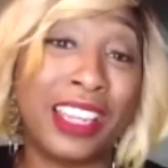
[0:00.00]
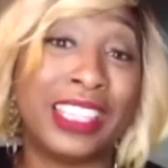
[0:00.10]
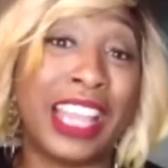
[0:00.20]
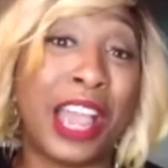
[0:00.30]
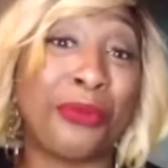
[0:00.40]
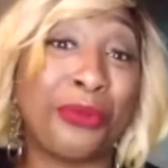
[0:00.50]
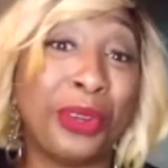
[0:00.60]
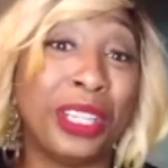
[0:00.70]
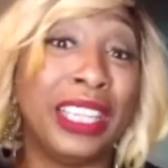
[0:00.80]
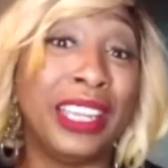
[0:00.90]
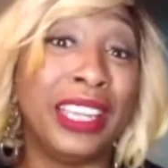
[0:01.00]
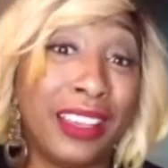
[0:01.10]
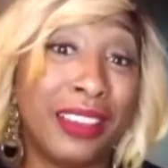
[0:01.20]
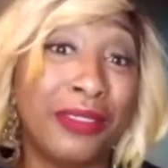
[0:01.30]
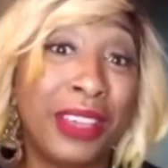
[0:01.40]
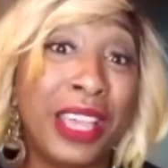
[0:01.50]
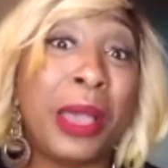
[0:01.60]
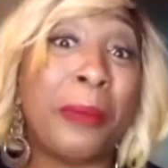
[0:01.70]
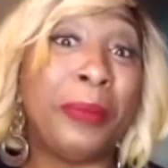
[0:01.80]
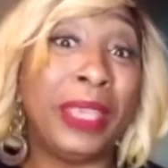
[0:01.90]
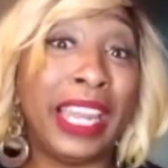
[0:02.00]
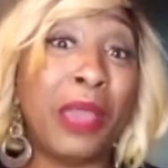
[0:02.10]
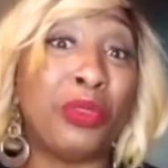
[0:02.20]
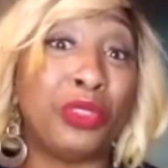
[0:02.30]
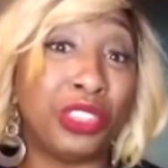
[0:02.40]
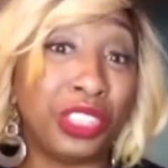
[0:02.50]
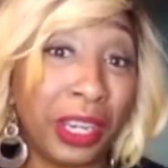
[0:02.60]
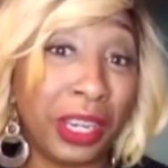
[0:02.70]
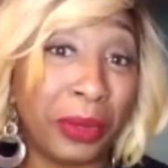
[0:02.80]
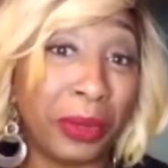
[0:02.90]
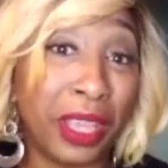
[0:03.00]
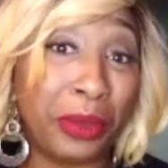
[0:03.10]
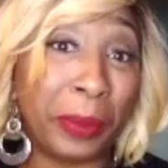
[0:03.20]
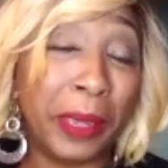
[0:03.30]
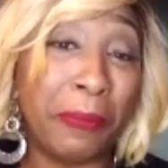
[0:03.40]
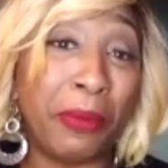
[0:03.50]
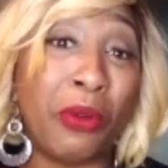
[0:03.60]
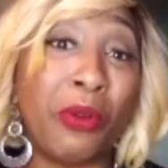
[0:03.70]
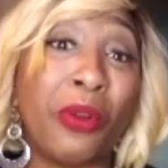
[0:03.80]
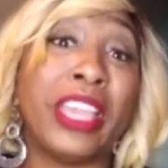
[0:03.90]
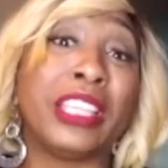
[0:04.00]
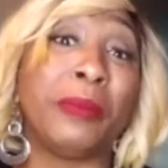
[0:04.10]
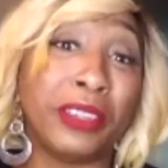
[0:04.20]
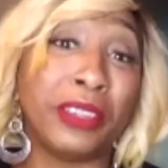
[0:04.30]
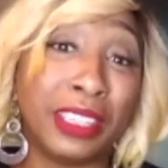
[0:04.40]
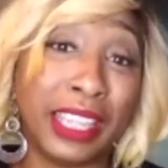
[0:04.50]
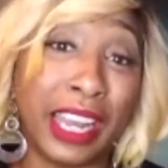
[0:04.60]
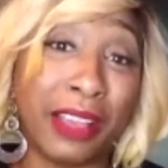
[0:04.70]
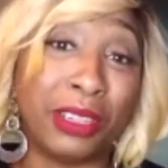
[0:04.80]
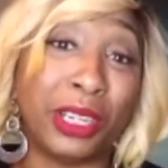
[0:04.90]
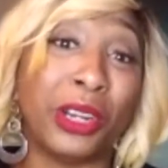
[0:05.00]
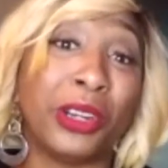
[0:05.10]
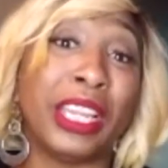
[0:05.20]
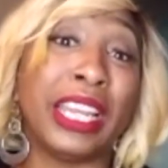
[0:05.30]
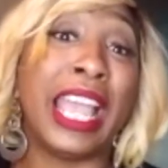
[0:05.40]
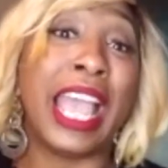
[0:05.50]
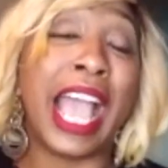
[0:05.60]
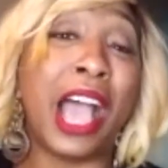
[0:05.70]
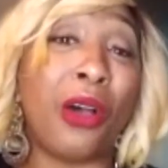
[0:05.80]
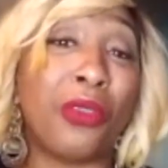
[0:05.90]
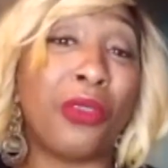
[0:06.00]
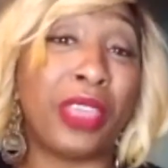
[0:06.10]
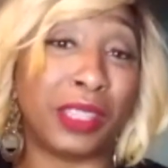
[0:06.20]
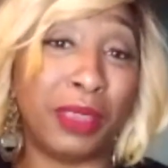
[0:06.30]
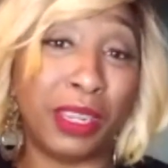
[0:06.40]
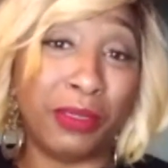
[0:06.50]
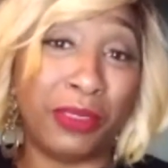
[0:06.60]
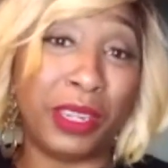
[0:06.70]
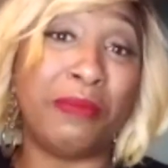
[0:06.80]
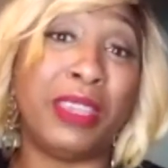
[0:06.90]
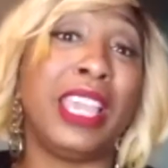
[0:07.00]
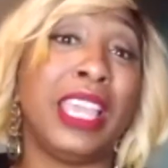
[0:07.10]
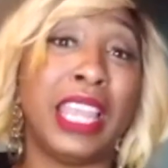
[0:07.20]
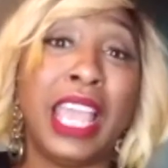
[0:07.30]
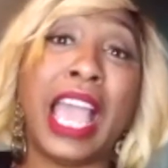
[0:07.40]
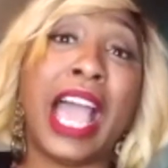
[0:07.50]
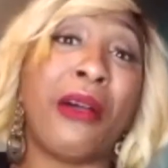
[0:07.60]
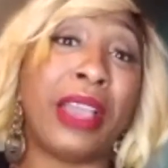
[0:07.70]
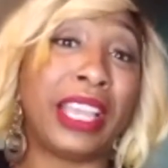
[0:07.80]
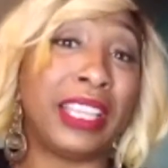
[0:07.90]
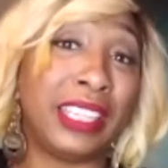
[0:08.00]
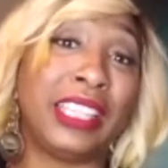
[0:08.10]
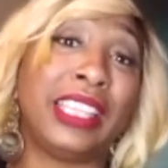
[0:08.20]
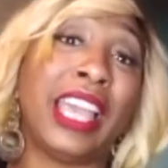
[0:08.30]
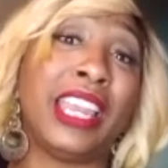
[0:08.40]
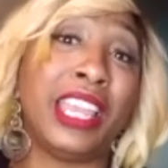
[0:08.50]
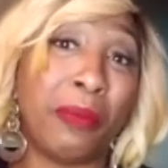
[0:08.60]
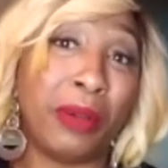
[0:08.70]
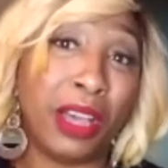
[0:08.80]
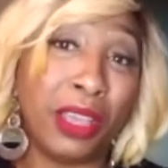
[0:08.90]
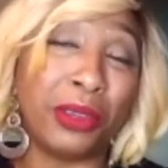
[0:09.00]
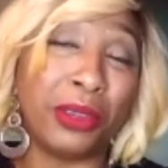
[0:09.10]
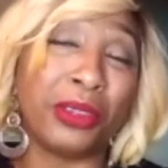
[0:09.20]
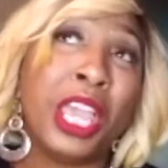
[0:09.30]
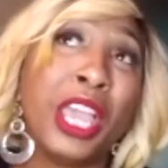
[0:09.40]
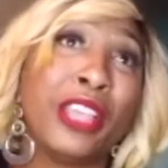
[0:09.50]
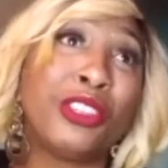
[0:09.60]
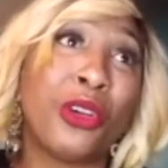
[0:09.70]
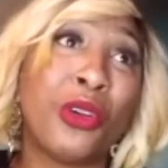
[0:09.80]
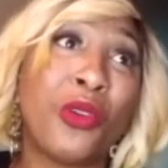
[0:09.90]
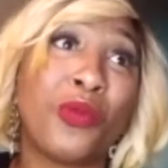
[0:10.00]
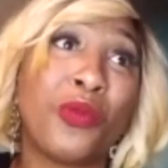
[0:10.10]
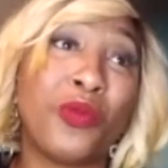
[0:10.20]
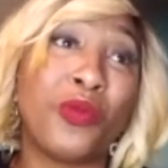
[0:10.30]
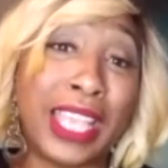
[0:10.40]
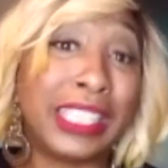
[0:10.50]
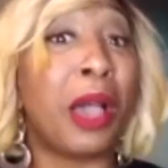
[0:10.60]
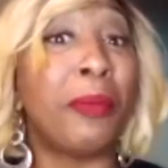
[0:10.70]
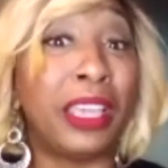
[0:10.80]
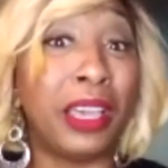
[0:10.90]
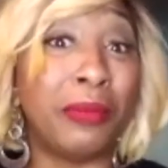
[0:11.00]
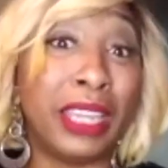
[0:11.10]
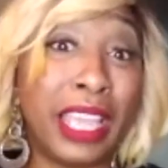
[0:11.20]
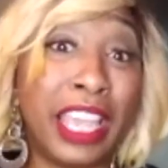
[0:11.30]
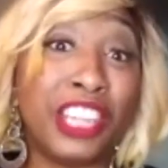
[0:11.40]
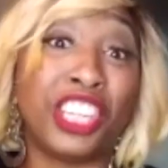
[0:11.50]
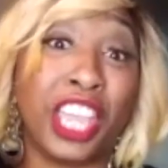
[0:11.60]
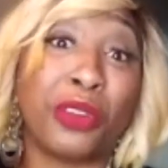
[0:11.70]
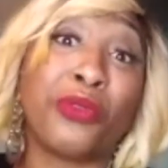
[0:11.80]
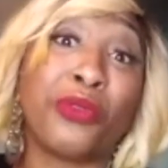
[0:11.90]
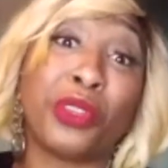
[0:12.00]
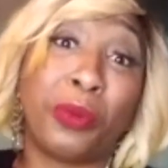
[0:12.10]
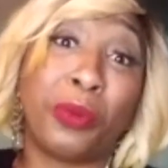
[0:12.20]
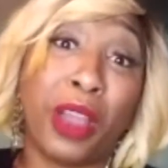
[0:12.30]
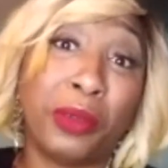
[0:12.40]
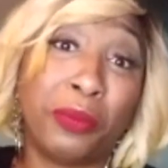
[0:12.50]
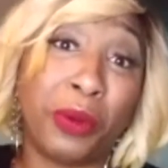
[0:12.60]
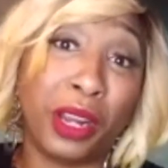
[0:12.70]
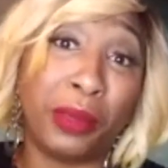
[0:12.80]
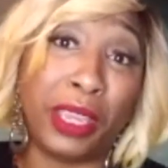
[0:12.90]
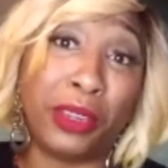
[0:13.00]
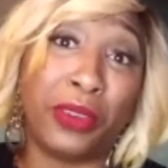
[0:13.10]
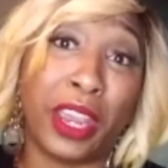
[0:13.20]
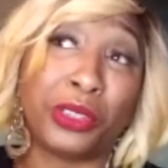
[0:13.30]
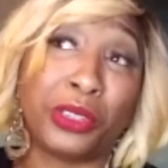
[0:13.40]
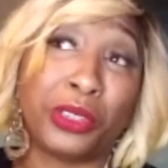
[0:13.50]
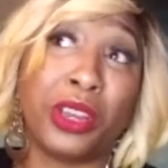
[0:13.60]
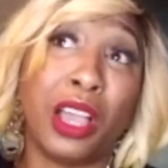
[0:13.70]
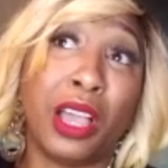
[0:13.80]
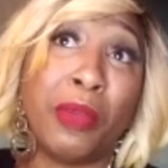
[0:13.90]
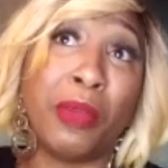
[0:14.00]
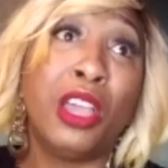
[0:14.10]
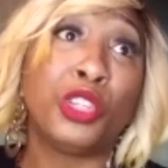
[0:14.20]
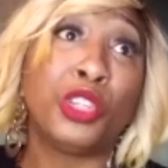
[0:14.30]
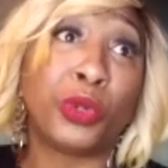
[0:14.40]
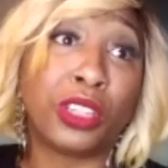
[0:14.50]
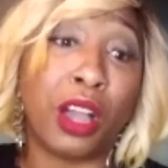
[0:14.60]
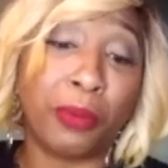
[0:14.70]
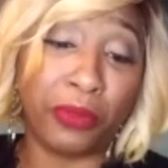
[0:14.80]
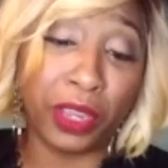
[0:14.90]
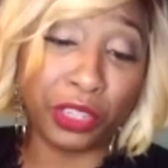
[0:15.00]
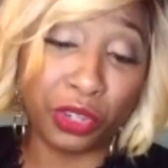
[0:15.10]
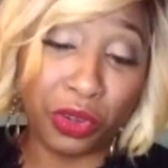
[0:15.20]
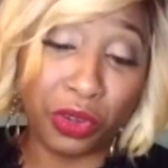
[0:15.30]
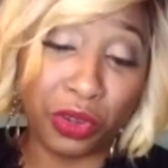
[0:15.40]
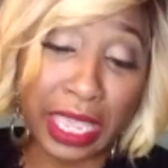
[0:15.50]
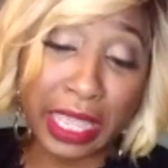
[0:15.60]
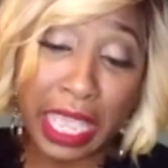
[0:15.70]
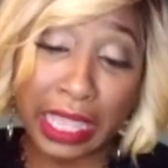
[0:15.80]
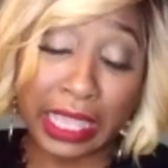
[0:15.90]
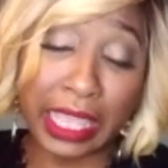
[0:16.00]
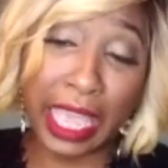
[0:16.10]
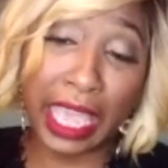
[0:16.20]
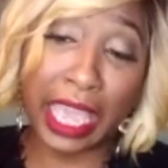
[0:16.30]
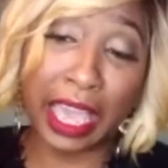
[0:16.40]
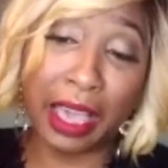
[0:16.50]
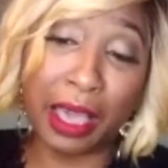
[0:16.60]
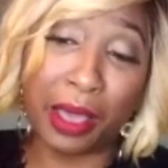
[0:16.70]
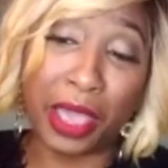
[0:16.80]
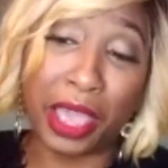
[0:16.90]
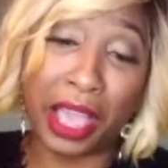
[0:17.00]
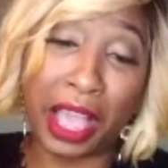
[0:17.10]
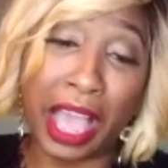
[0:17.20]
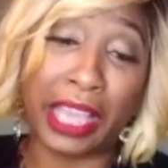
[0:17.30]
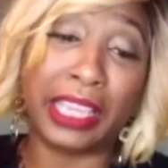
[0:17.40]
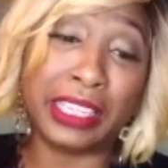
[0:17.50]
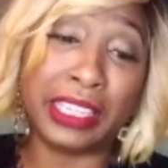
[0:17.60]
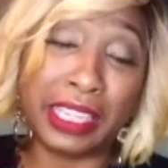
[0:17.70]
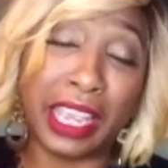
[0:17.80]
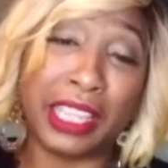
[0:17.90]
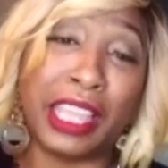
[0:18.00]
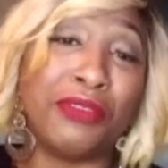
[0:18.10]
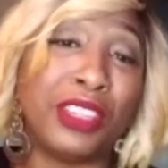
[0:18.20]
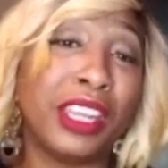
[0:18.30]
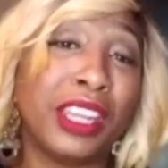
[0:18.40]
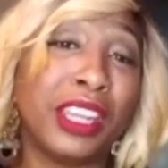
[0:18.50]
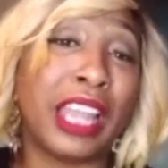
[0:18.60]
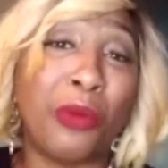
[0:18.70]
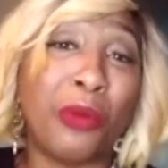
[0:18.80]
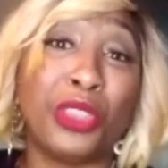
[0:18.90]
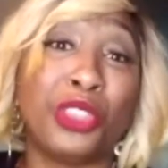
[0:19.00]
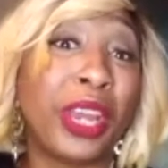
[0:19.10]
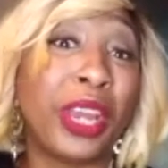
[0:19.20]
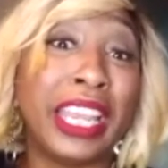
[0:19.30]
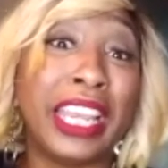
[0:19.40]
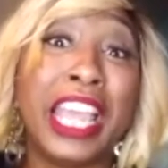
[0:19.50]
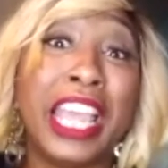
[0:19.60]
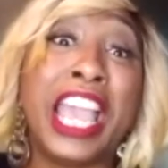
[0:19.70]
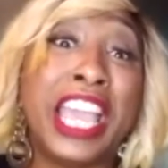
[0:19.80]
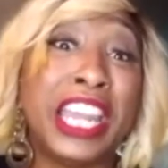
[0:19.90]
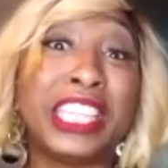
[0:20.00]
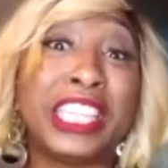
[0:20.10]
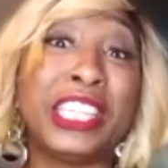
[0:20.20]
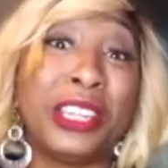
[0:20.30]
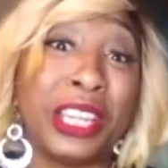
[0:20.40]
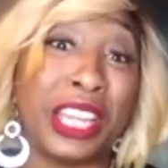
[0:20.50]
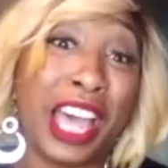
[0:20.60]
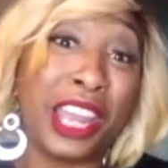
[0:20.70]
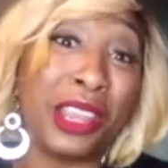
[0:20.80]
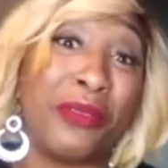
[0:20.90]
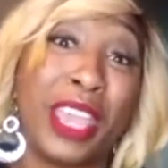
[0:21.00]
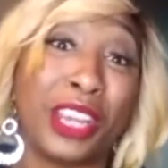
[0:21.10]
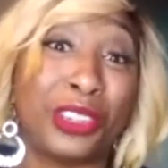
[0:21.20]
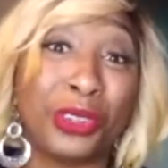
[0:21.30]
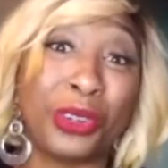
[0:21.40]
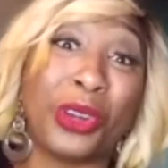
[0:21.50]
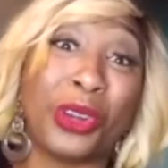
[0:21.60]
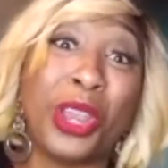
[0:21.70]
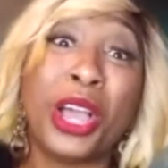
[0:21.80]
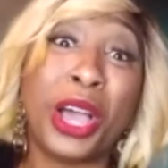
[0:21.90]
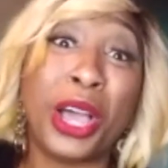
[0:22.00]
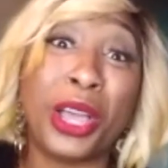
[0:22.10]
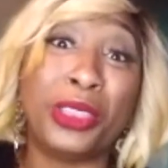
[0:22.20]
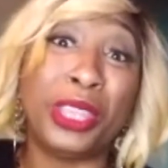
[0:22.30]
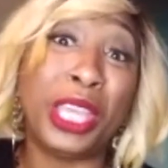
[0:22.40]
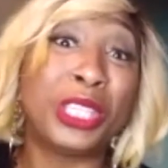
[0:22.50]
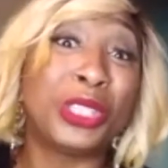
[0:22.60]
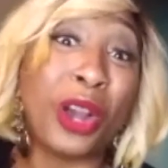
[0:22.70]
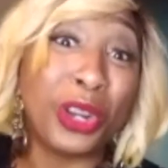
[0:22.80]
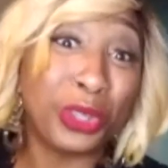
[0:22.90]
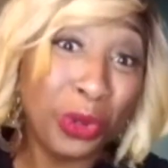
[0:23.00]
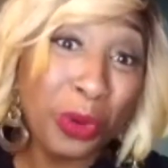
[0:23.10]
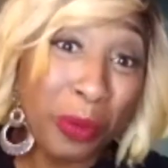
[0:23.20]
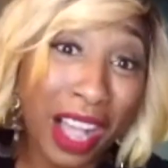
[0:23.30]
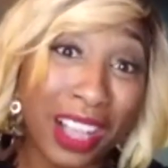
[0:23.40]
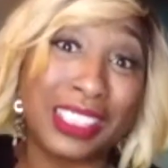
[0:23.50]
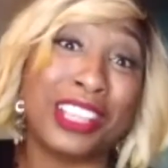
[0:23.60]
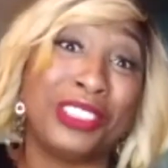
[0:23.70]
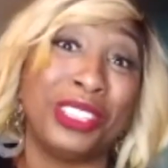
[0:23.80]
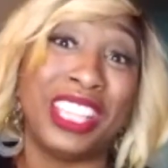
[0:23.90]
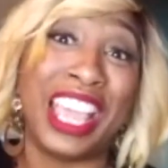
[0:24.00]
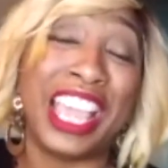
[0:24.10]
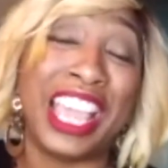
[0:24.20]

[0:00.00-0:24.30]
is that I really love being able to share with other people experiences that I've learned and how that's benefited me and how I can take that and help others. So that's how I become an educator for the product manufacturer, Schwarzkopf Professional. And they, I can say they've done a lot with training and instilling a lot of extra things to our toolbox, I should say,